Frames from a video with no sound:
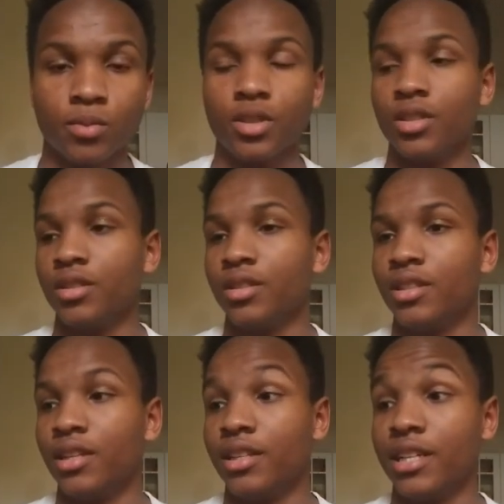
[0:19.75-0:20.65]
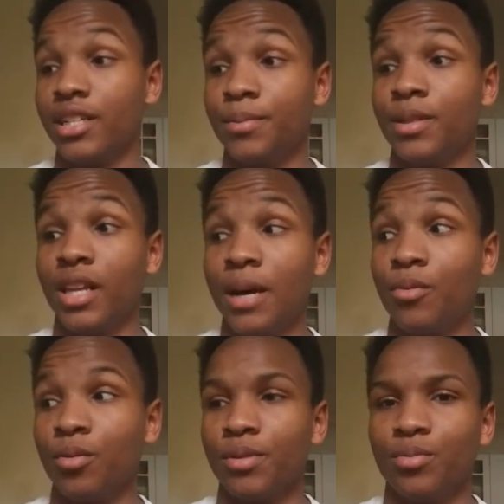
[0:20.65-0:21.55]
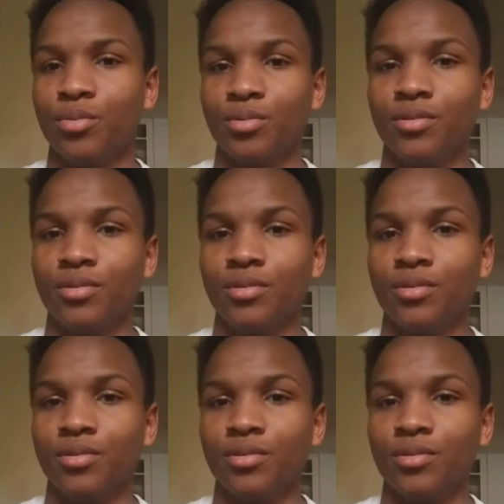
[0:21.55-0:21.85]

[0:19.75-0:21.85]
because there's actually been a lot more people,